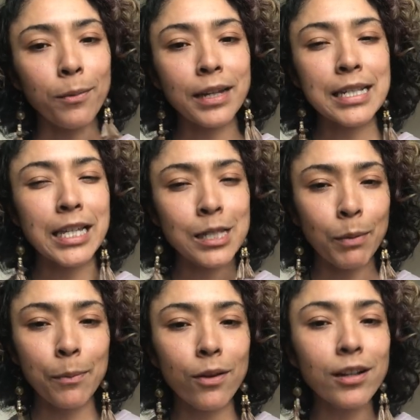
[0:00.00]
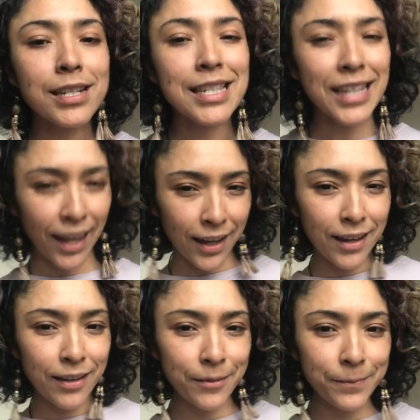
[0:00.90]
because these people are
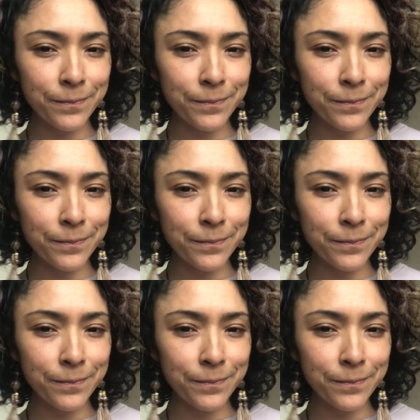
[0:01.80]
sick.